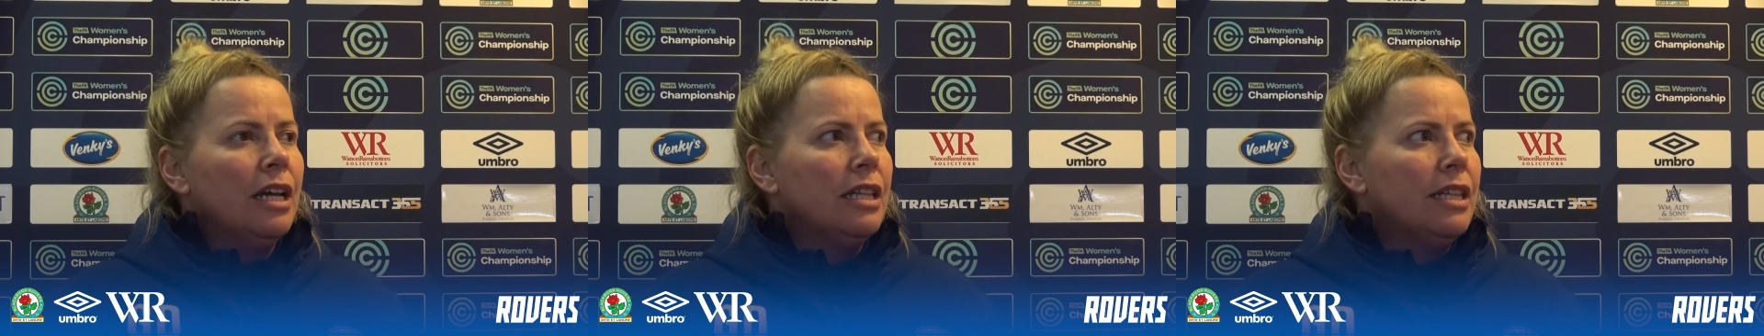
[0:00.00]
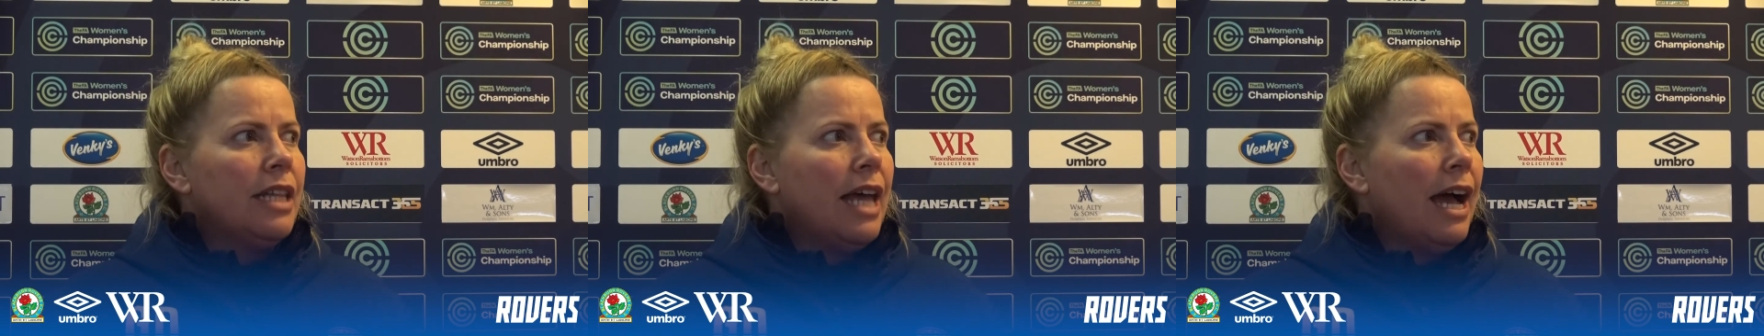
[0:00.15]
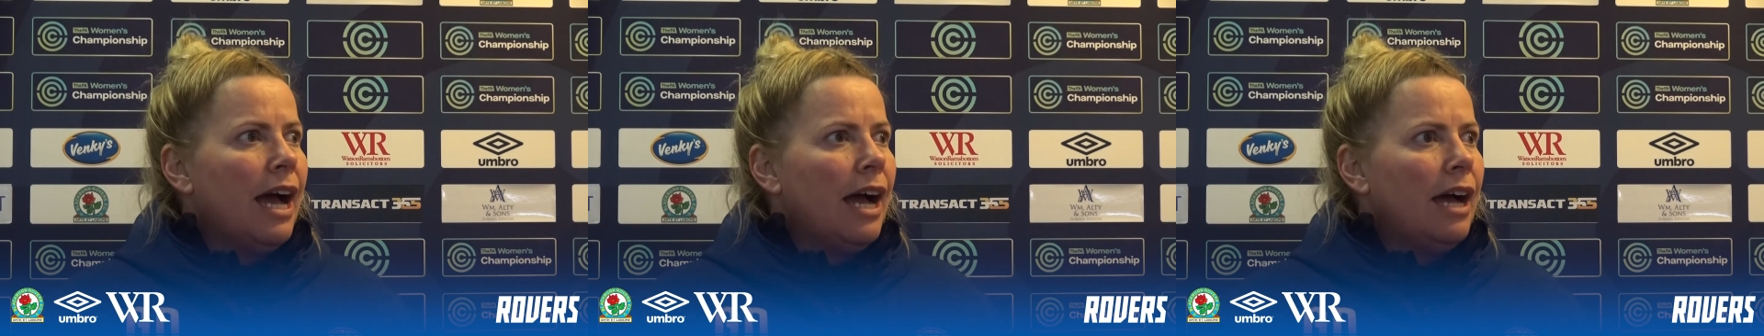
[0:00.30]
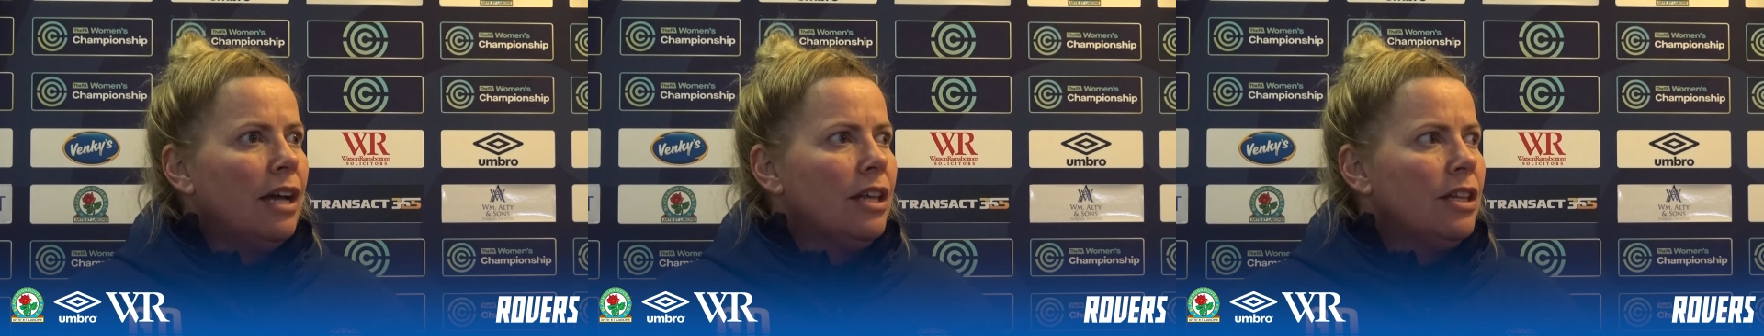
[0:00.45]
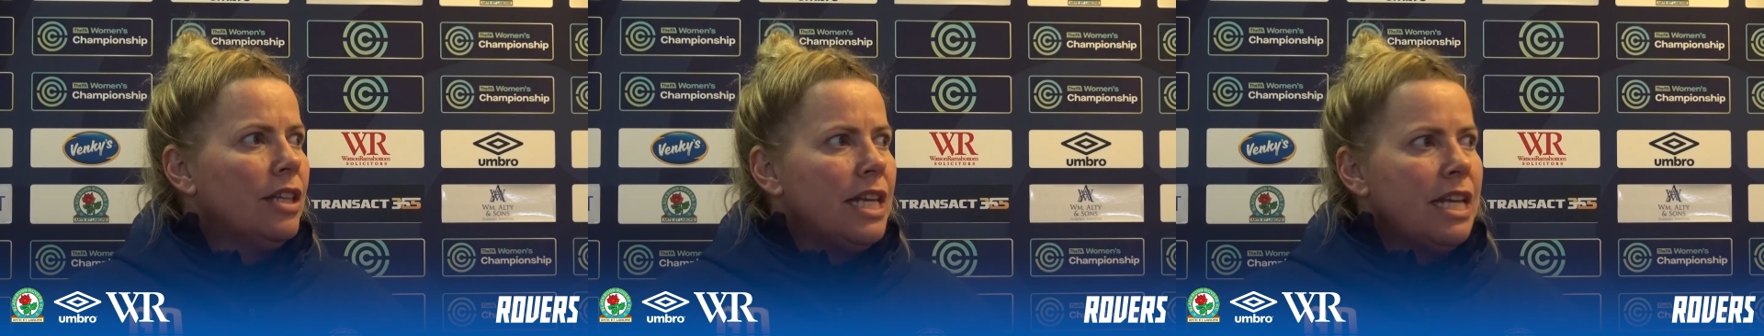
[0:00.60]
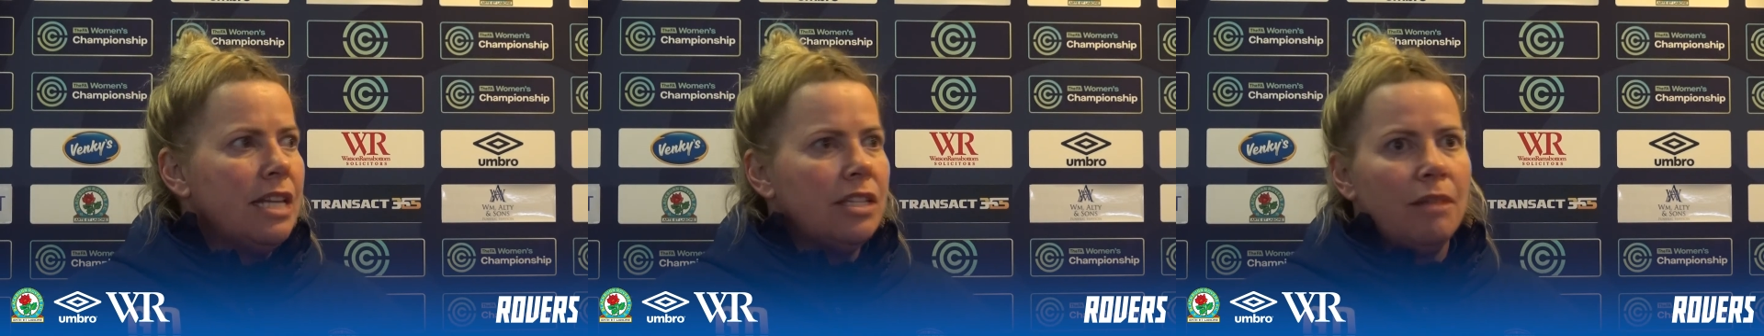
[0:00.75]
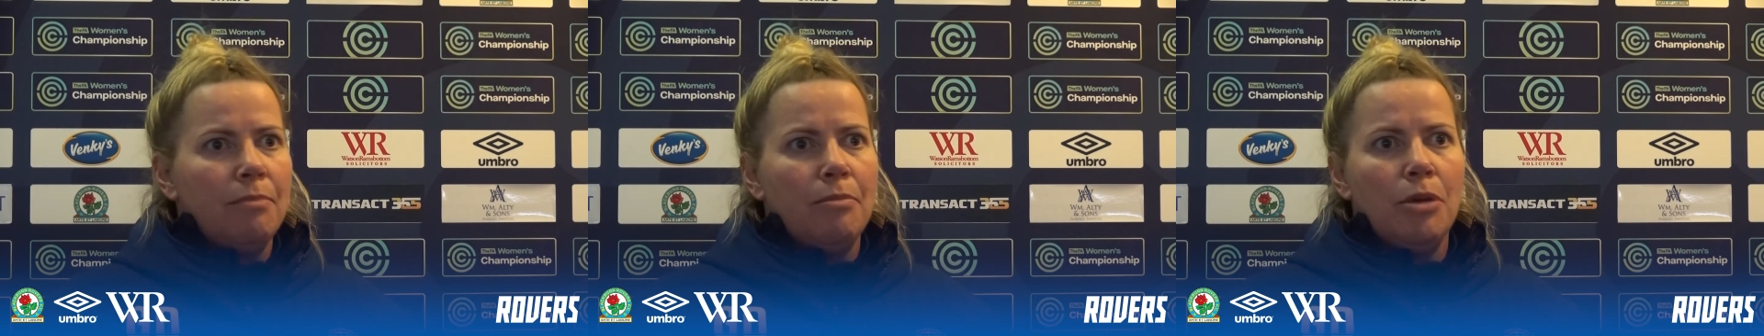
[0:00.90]
that
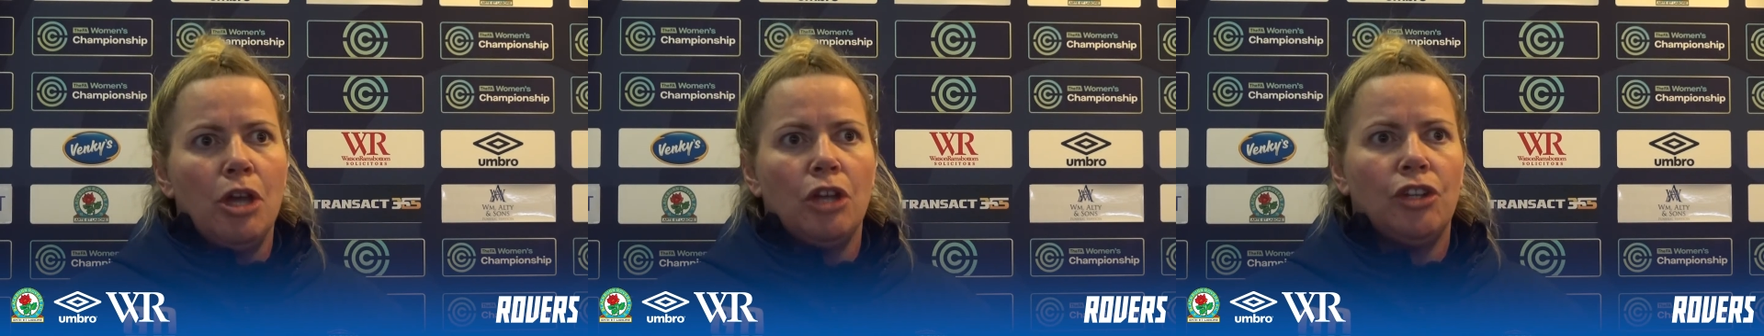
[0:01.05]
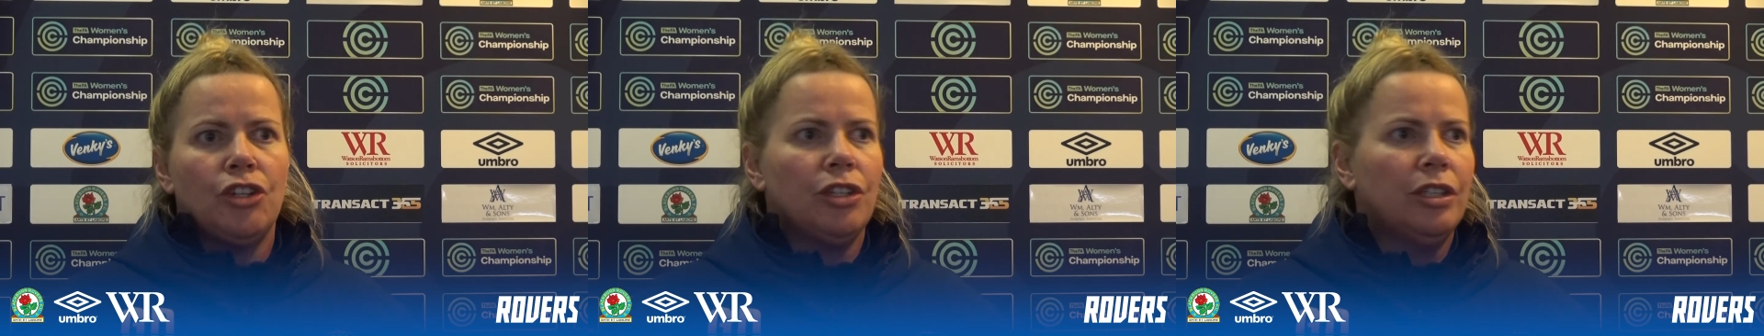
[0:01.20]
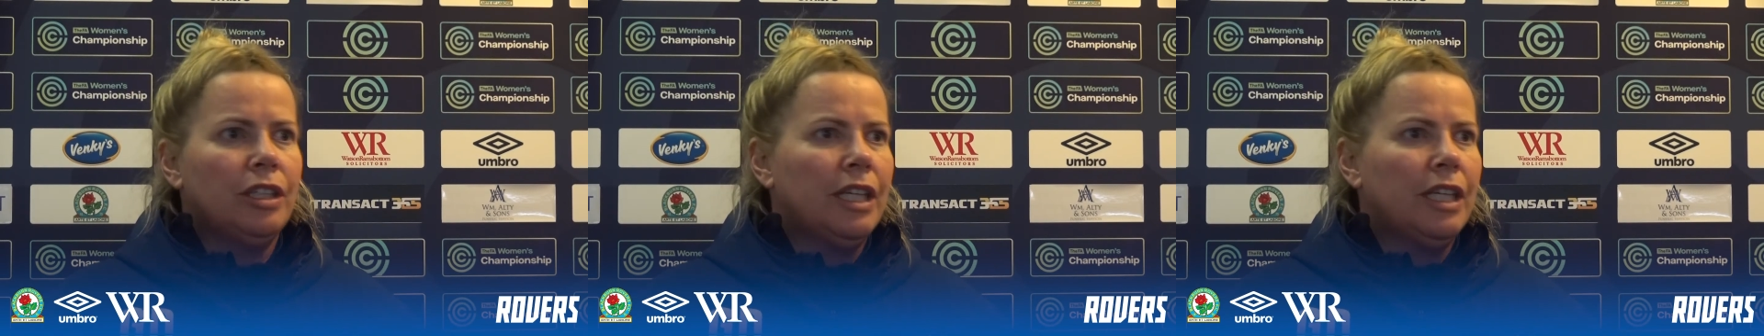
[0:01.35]
these emergent